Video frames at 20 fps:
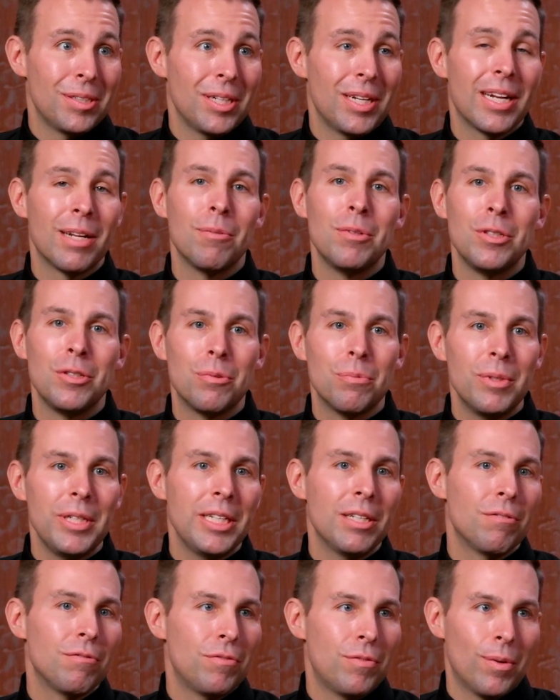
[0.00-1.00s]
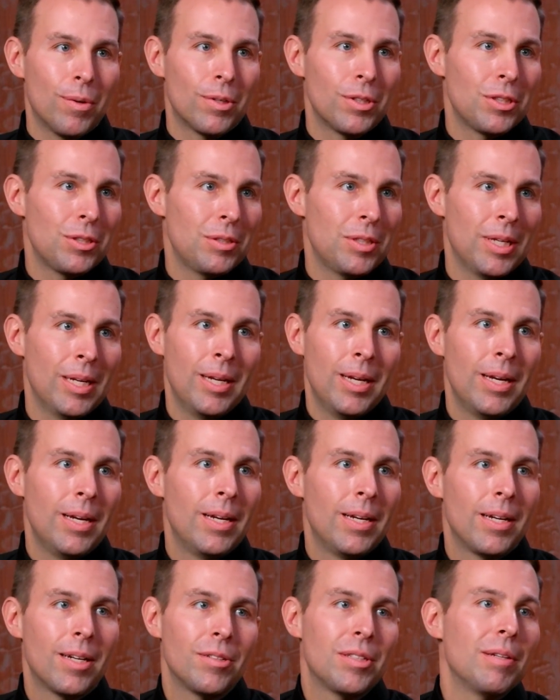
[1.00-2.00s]
And it was reinforced
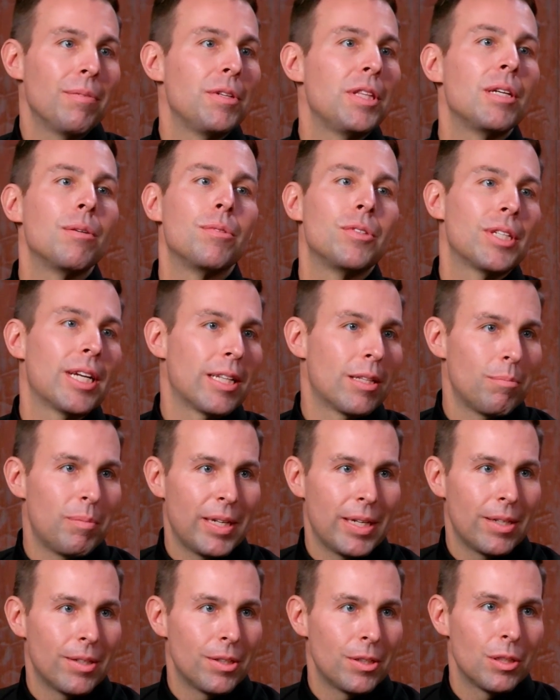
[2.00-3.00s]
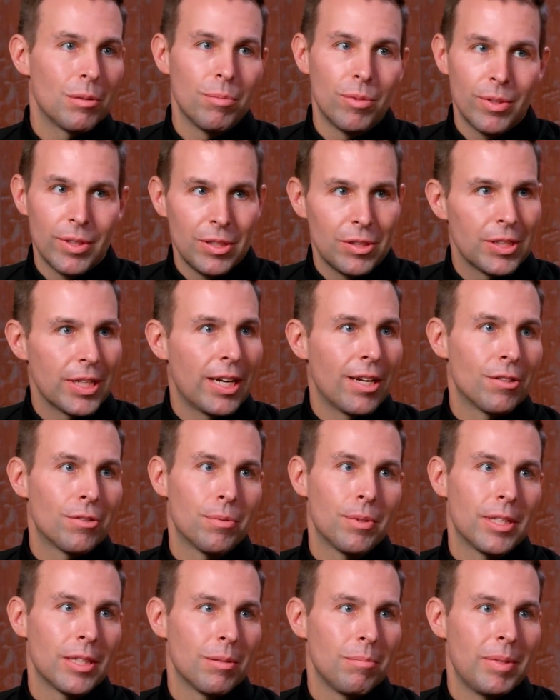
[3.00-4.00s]
because everything was at the parish. The Boy Scouts
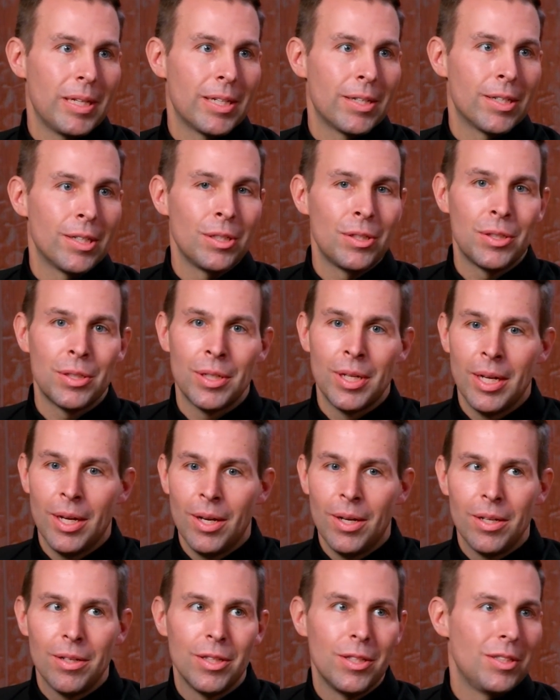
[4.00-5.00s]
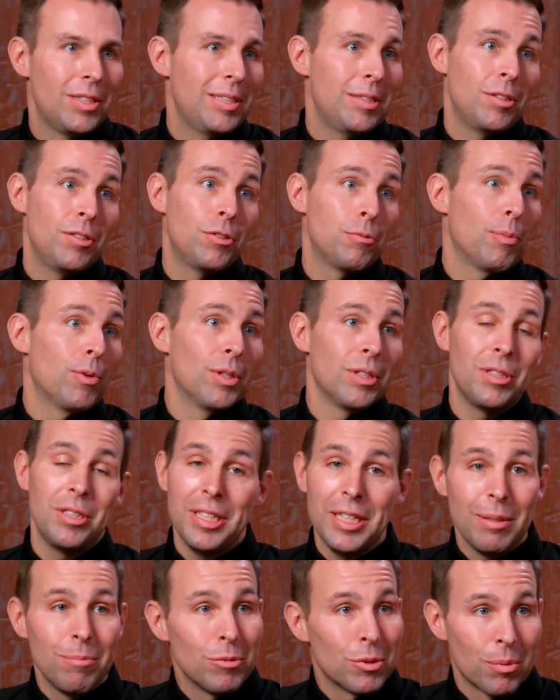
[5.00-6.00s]
were at the parish. The sports
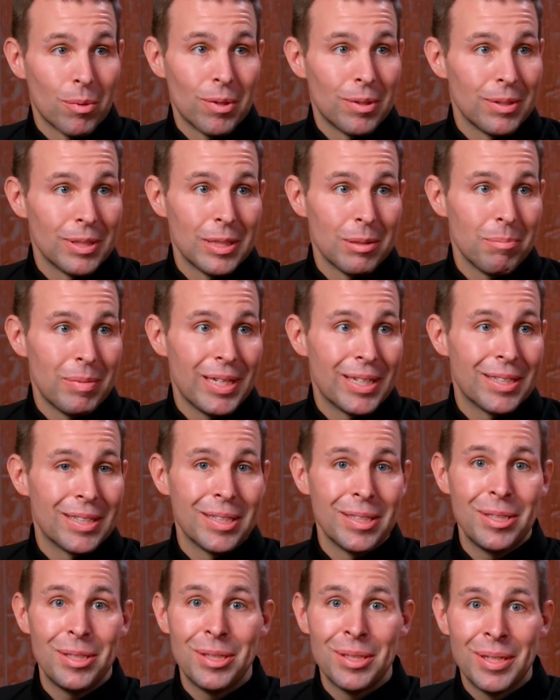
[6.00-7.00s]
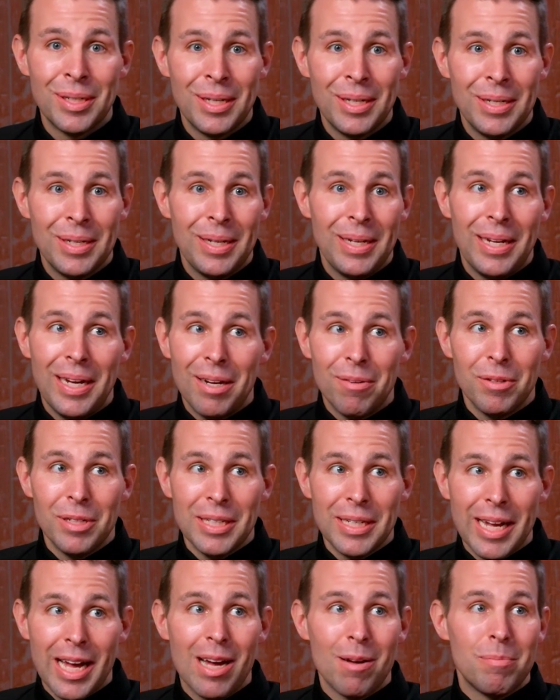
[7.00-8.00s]
teams were all at the parish.
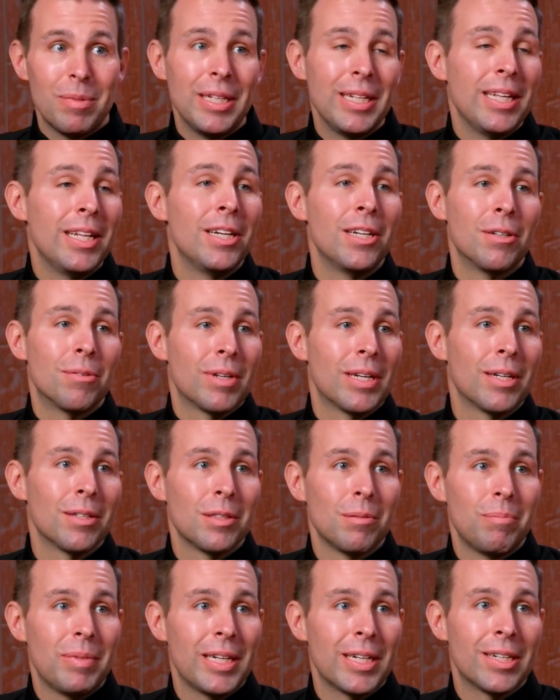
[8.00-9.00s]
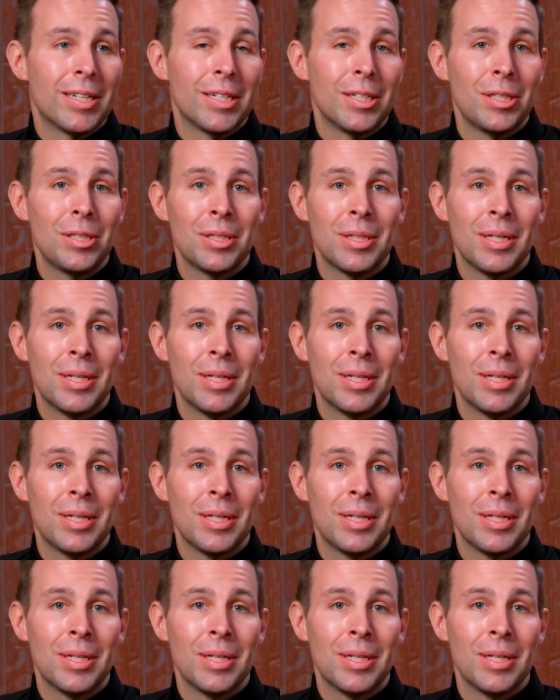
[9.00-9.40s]
Everything happened in and around the parish.